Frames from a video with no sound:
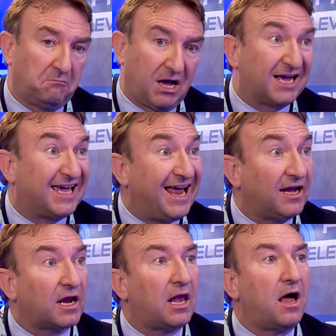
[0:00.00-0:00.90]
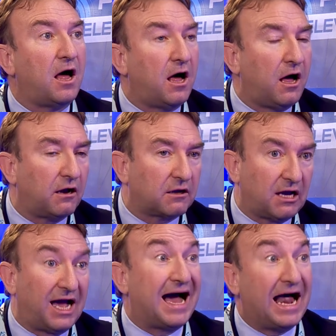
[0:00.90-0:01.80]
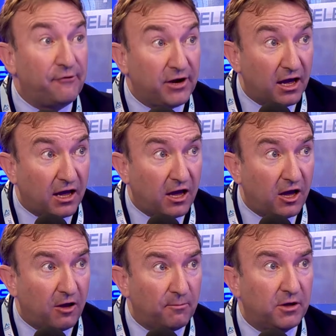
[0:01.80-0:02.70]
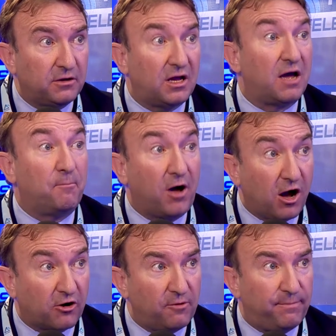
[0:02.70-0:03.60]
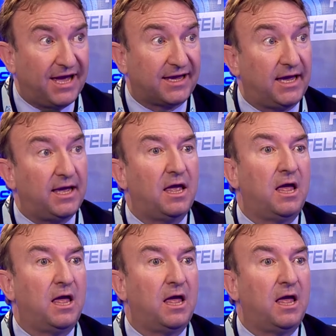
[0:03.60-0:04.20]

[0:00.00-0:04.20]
a Ken Clarke, a Harriet Harman, a Margaret Beckett,